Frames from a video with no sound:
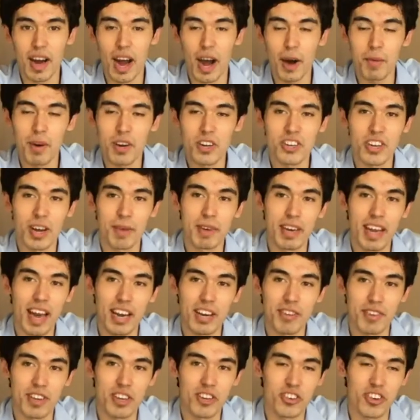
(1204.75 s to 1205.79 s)
much? I mean, out
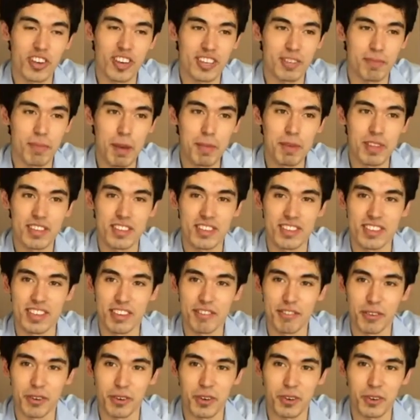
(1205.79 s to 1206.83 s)
of interest, maybe this is a
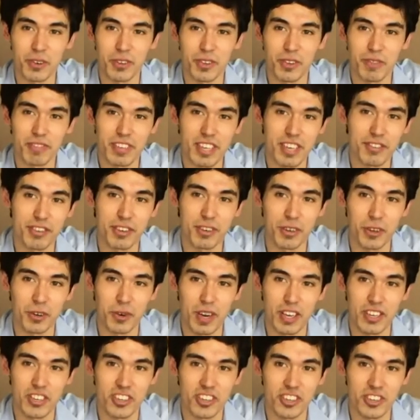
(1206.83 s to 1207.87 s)
difficult difficult
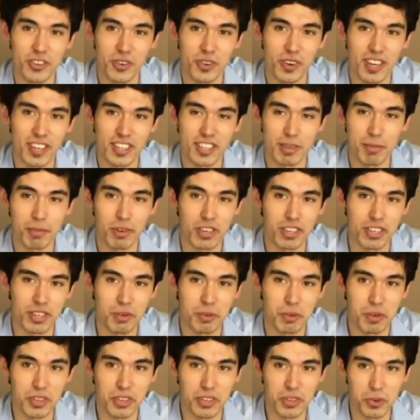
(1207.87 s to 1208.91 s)
question to answer because it
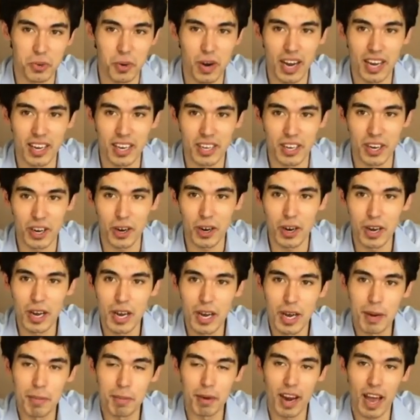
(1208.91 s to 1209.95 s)
was a while ago.
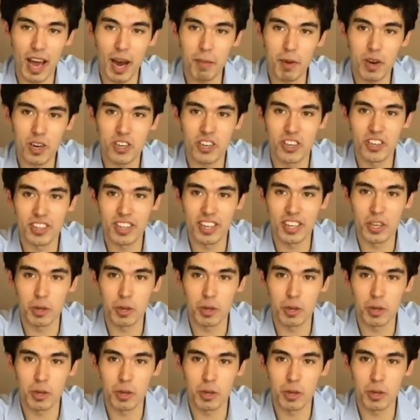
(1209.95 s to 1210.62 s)
But how much do you think you